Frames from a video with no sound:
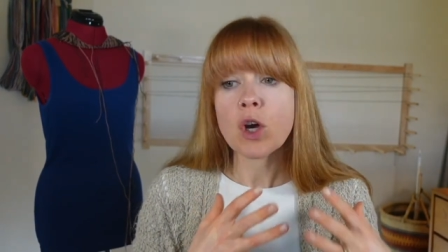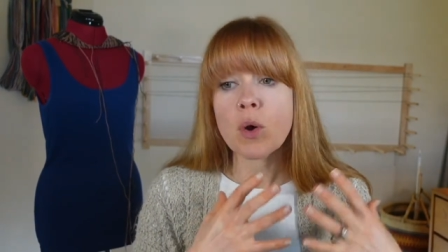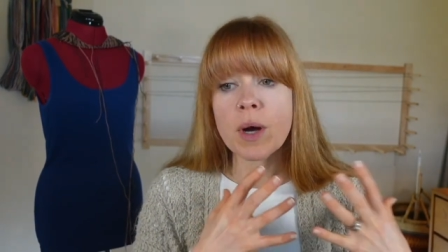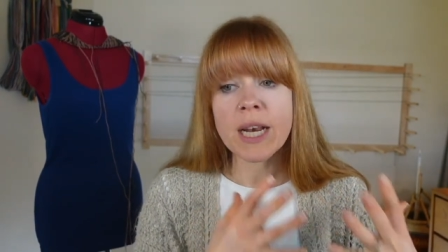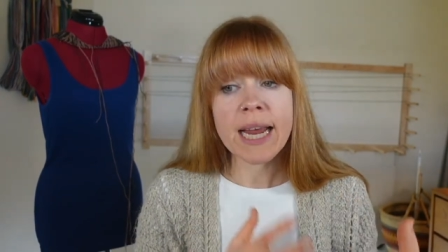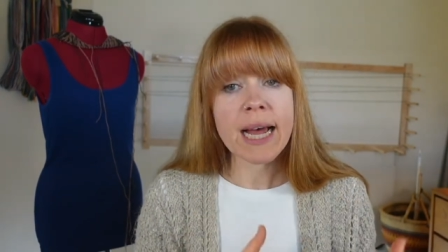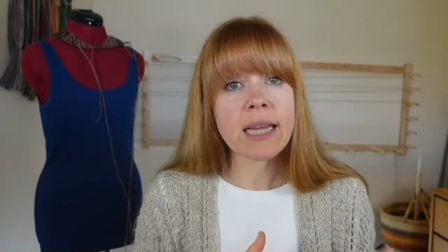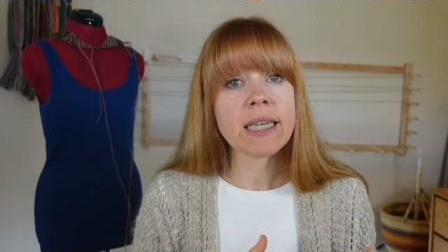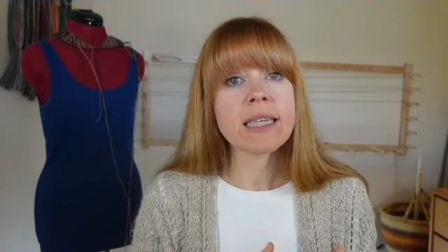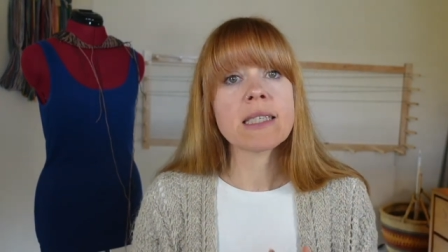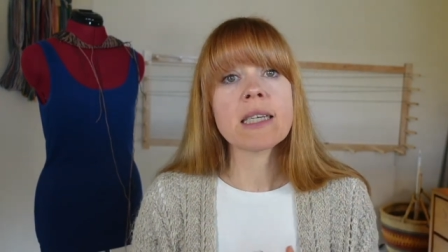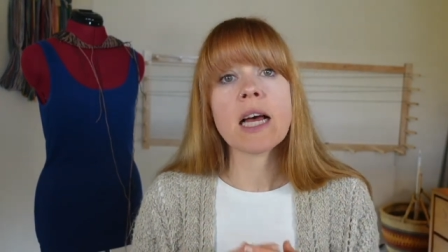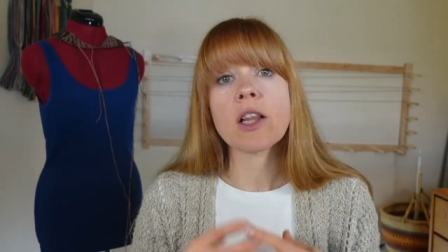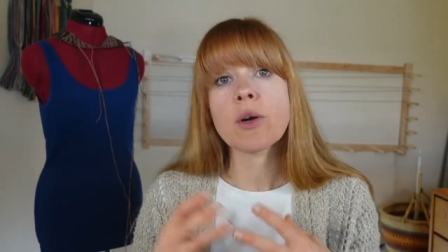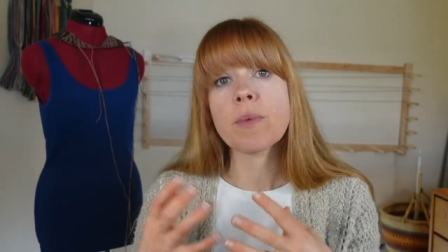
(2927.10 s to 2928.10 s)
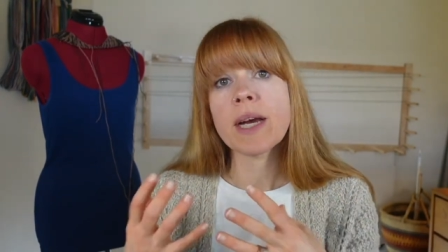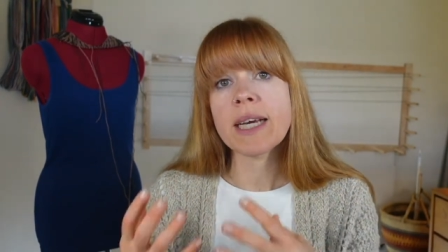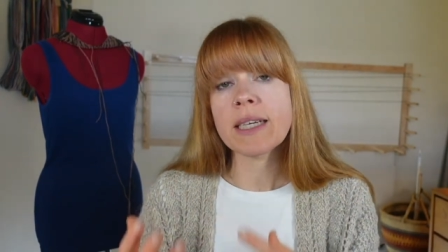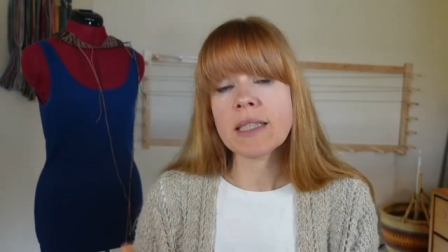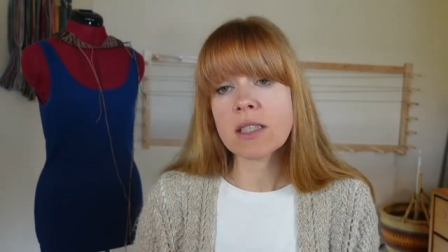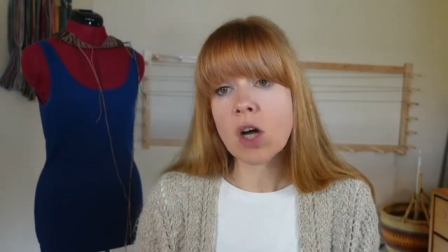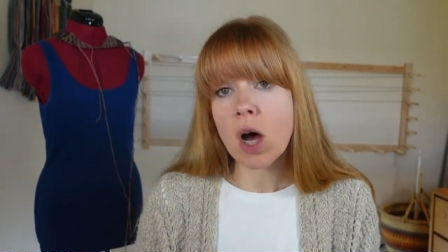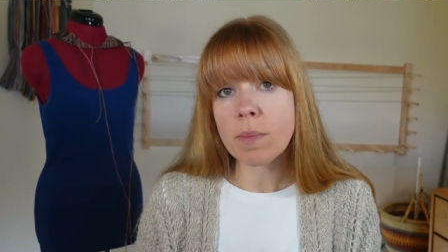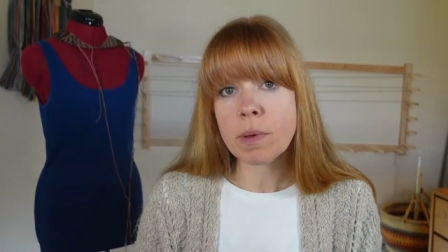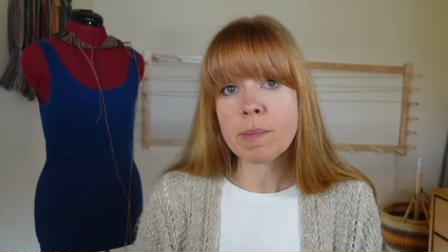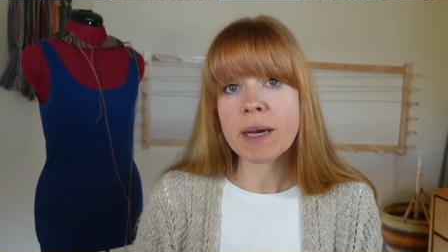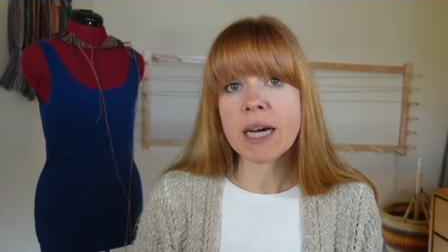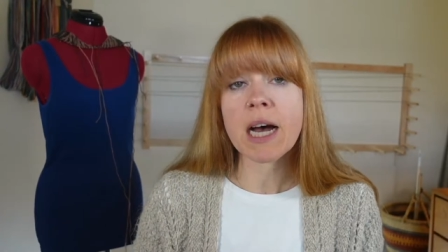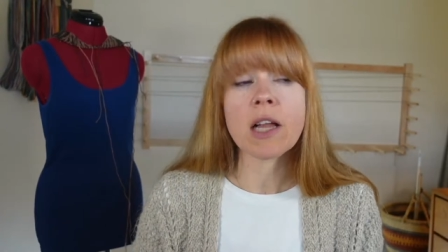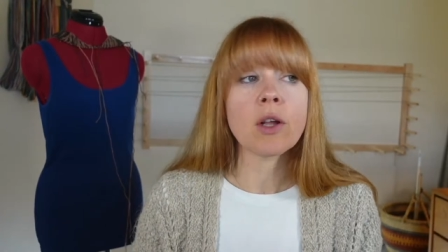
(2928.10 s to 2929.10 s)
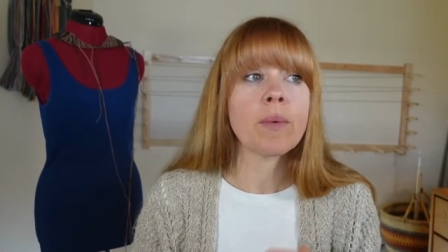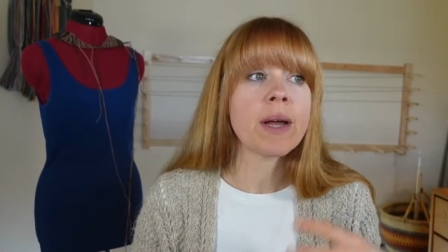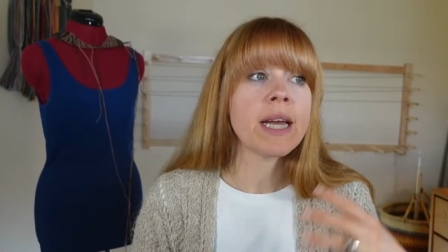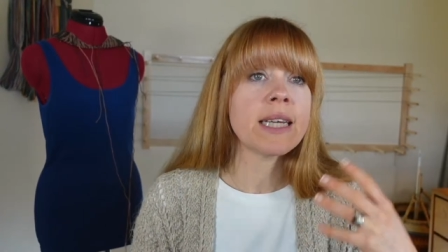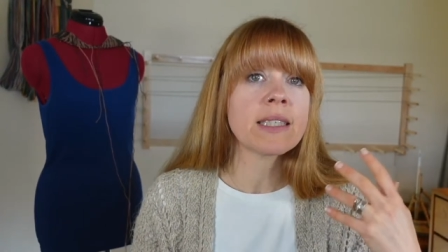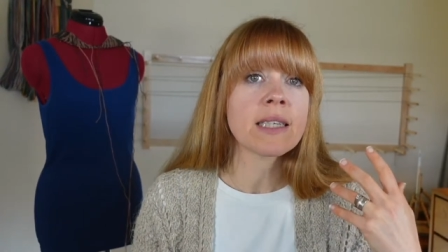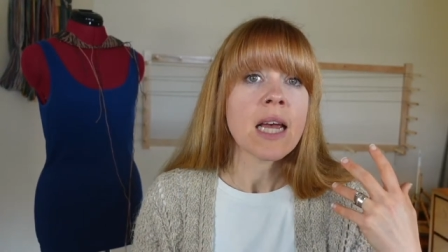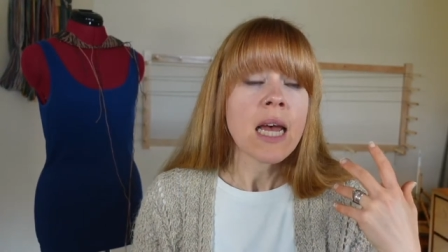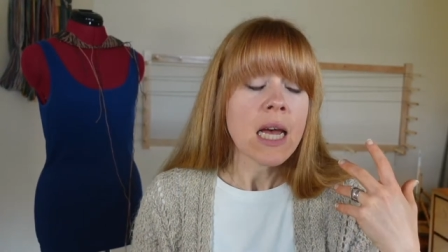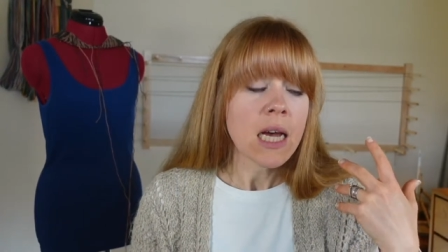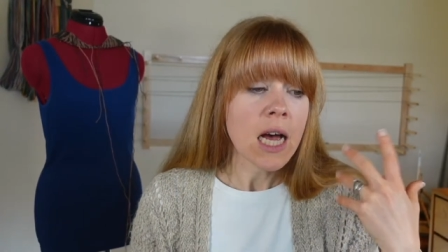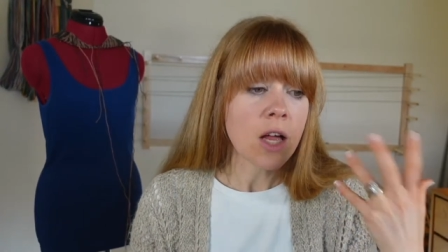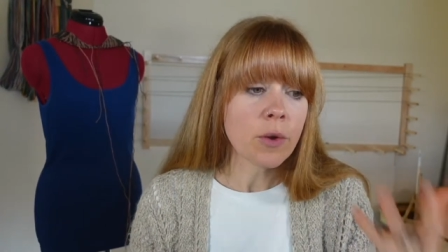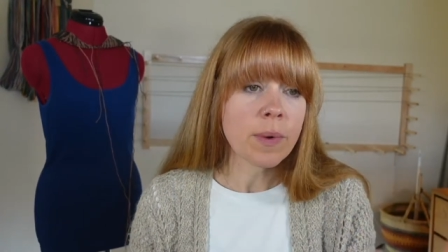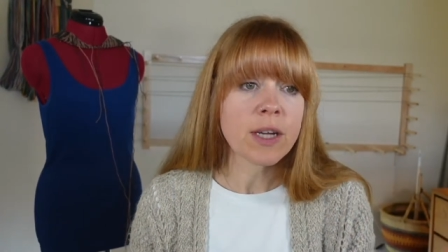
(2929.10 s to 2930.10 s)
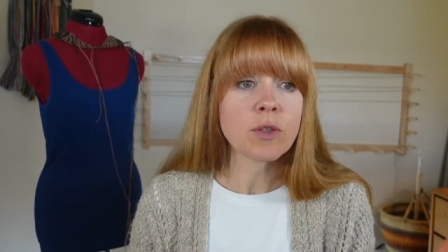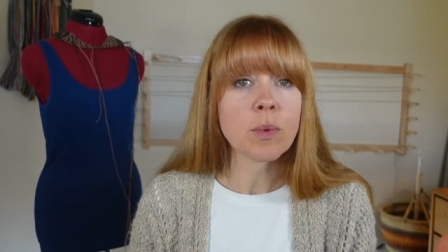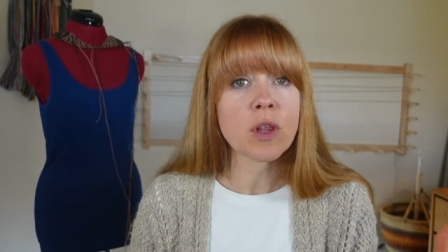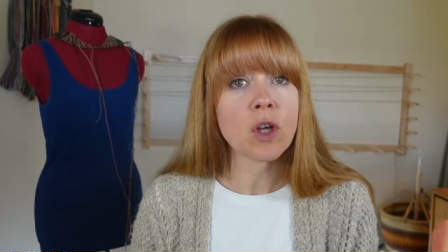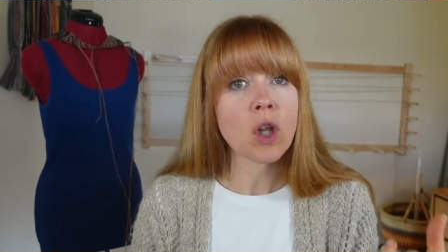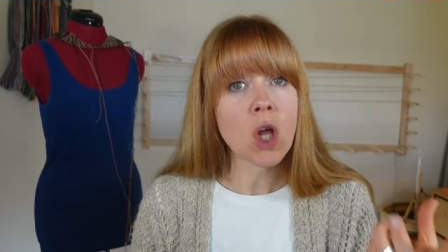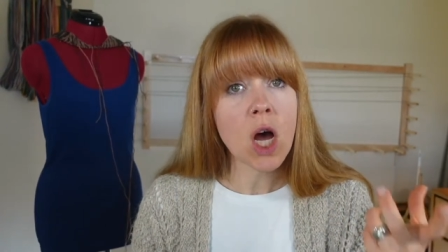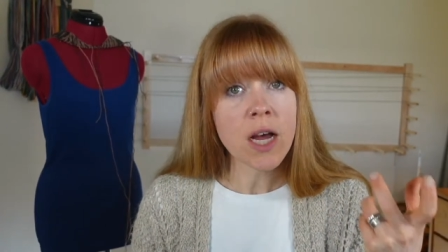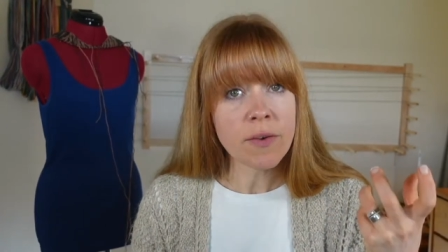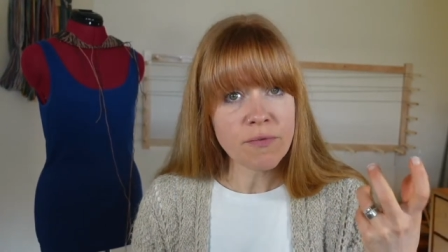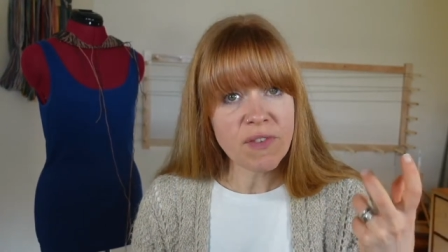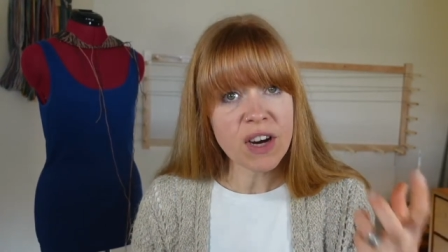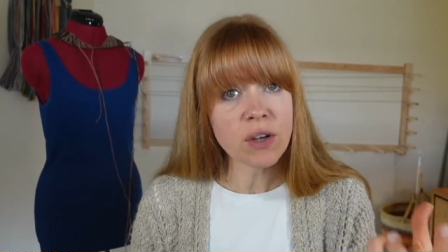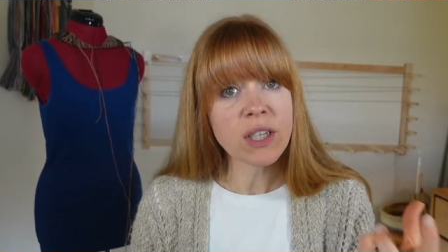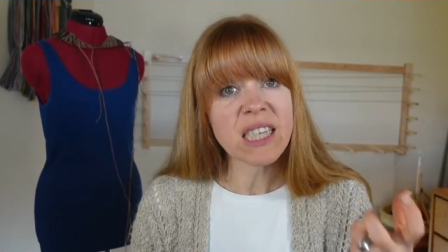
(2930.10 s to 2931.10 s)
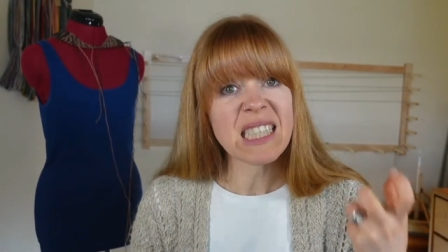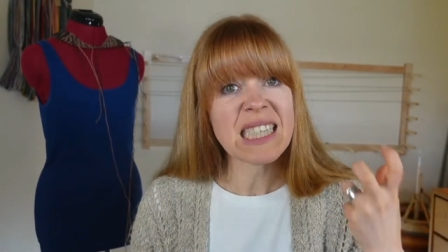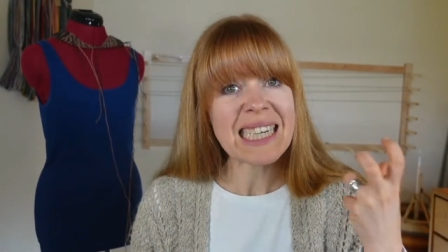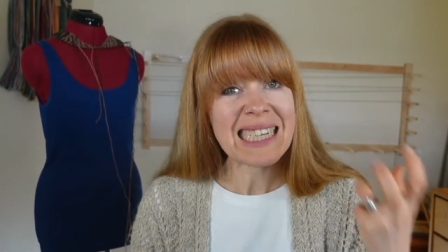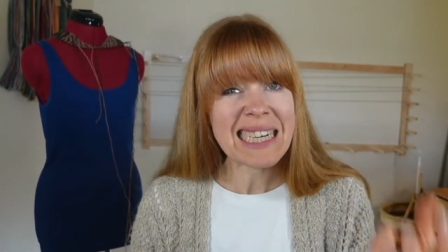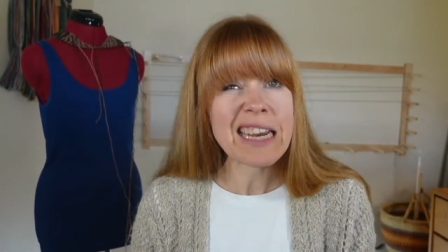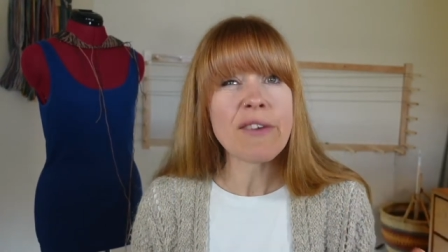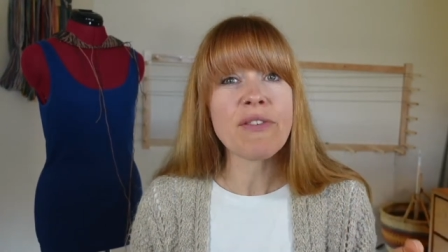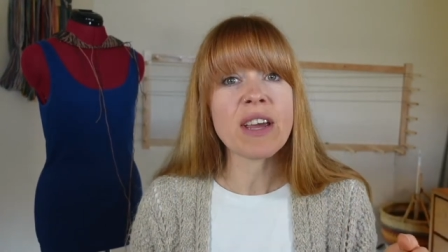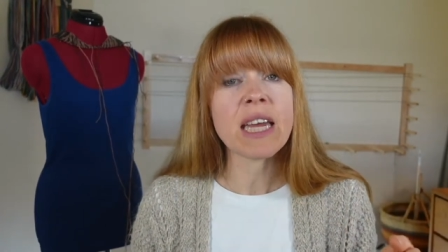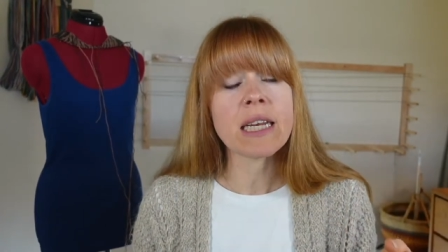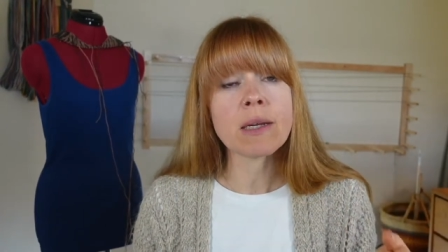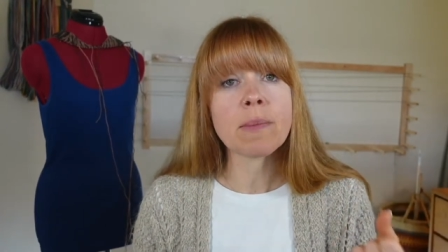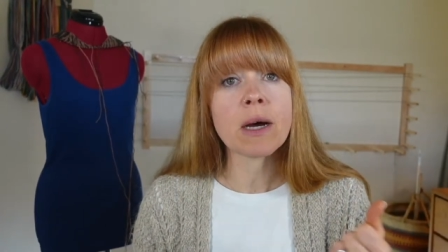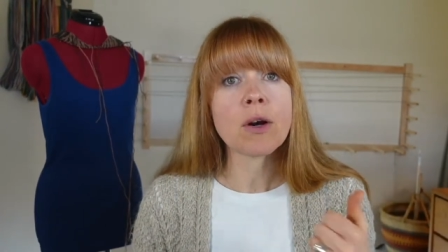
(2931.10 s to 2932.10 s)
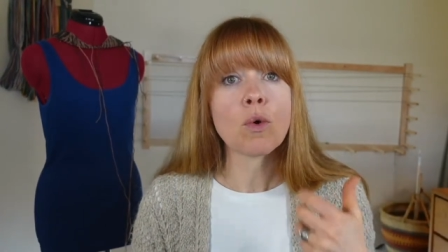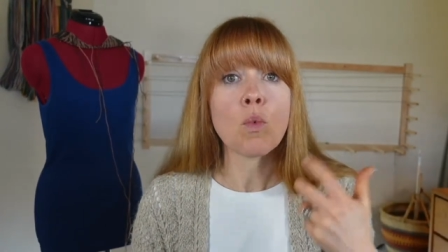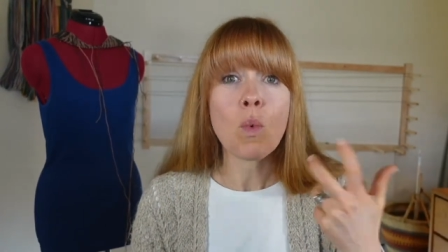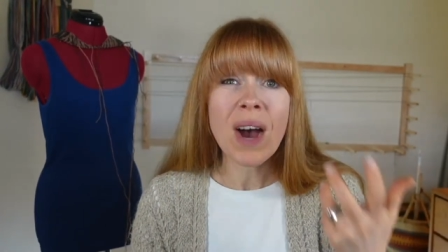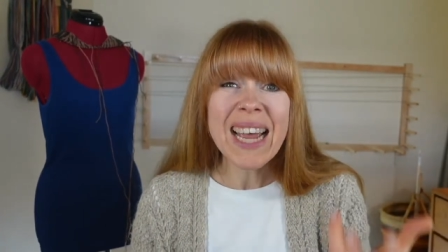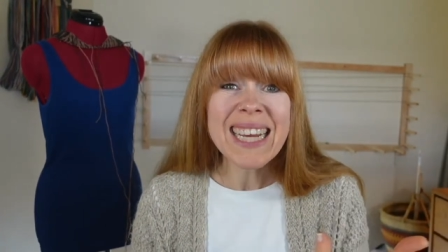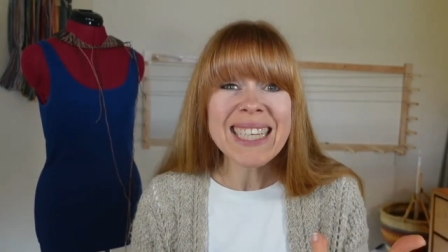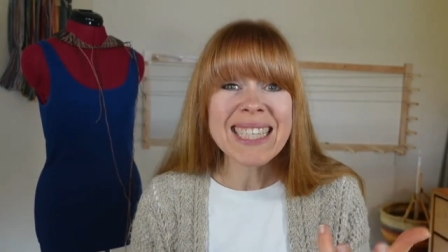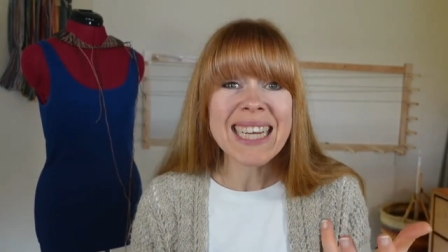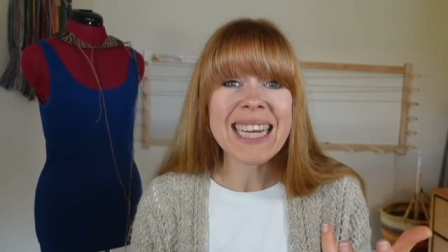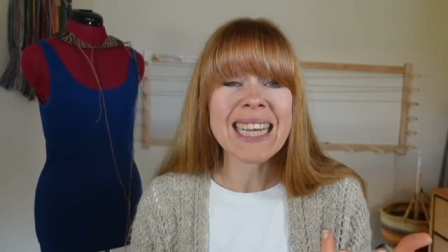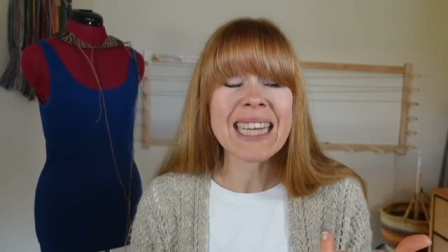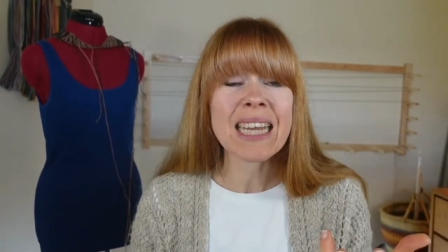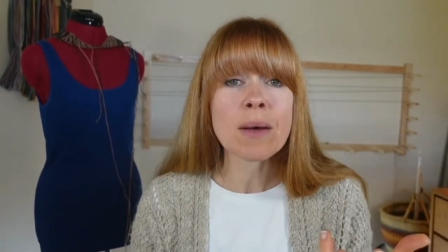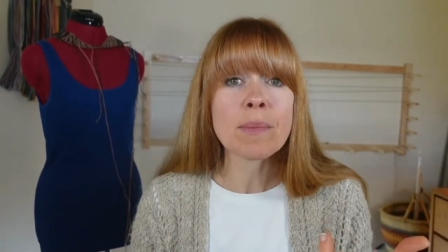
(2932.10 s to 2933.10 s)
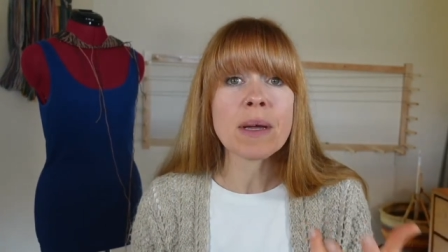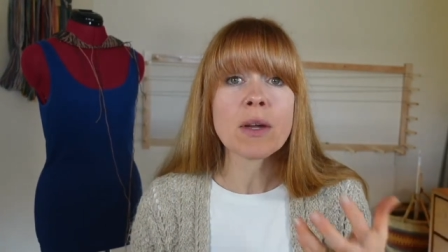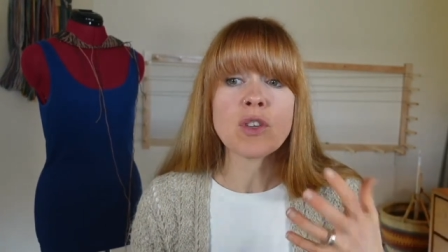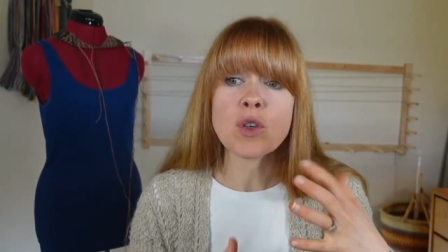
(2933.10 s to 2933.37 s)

you know, analogous colorways, complement colorways, colorways with a, a fairly significant amount of white in them.